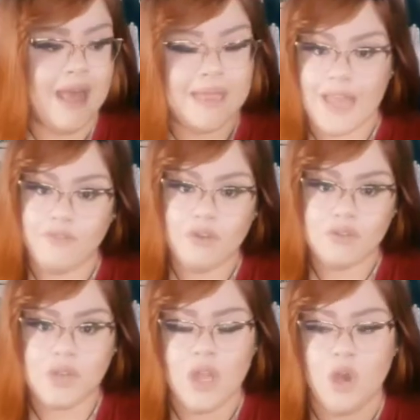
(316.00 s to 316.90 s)

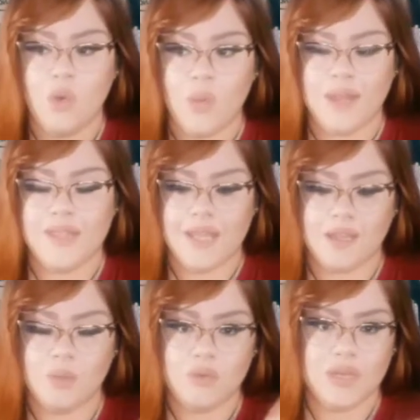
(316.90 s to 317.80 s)
levels when the
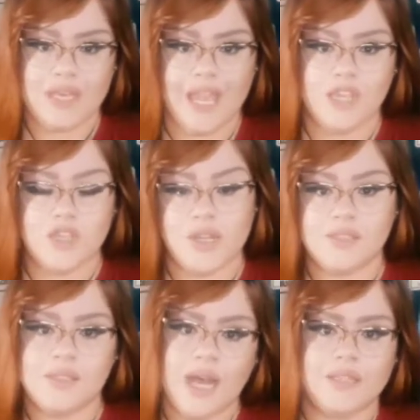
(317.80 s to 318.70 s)
communication
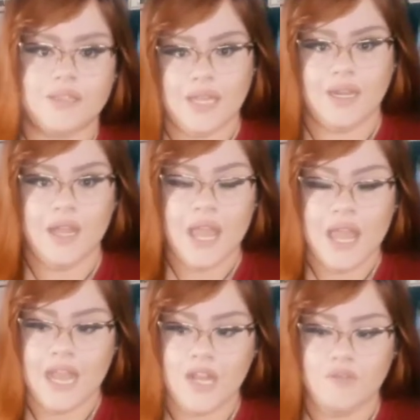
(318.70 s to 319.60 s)
is not there.
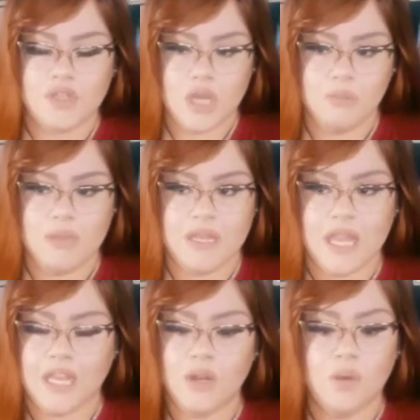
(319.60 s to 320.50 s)
And if you tell me
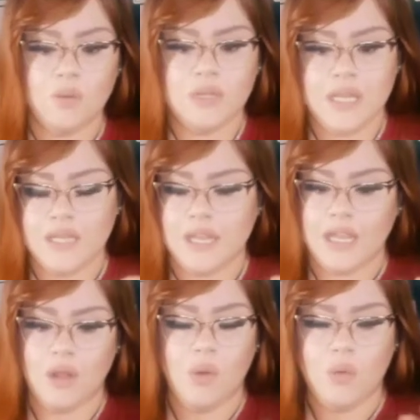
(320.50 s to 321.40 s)
they can
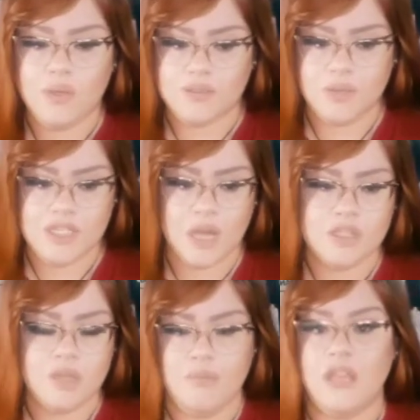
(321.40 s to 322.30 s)
always reach
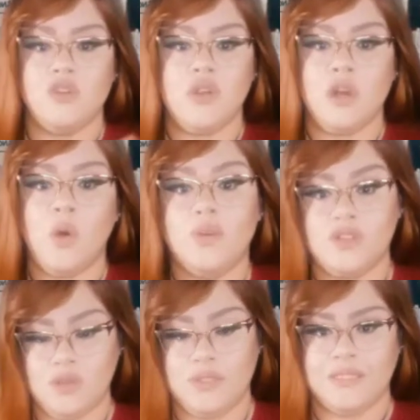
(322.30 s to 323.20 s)
out to me, you can always
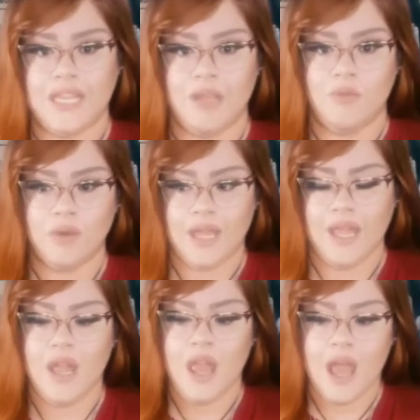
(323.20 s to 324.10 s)
do the same,
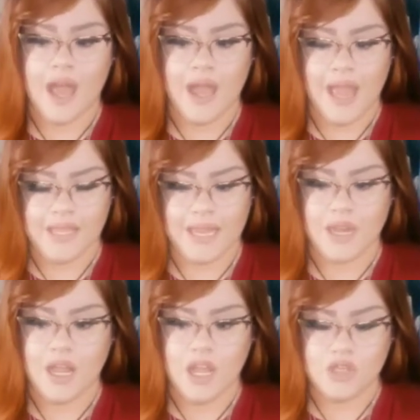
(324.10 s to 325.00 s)
okay?
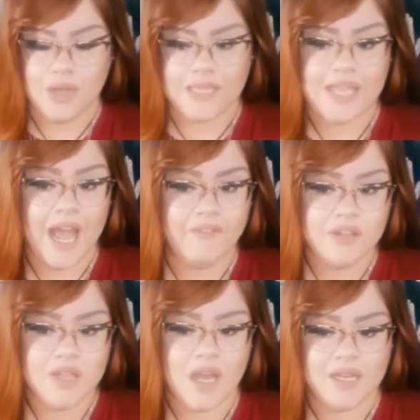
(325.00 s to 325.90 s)
Again, you guys
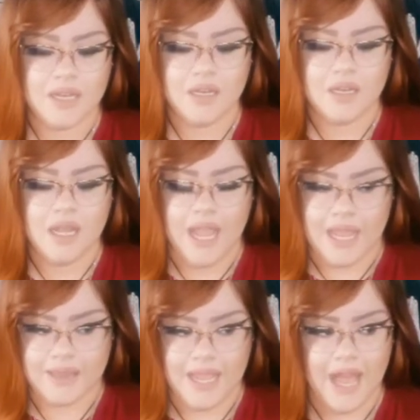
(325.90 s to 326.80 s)
haven't done it
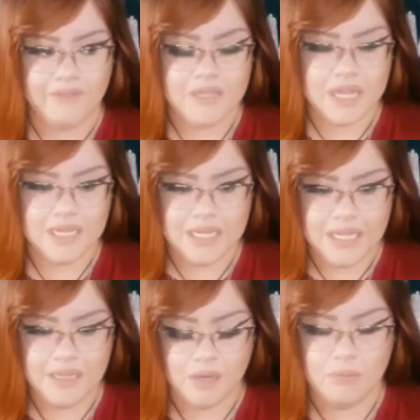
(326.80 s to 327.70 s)
and they haven't done it
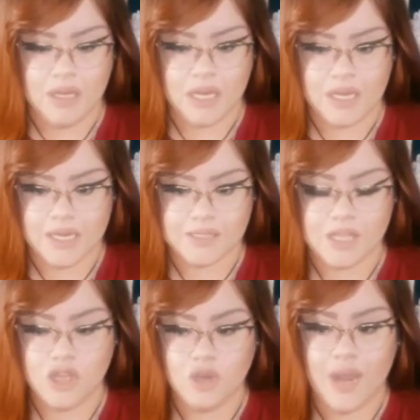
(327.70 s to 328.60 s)
either because
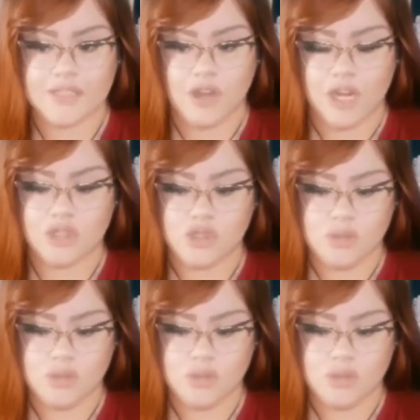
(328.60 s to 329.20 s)
you guys are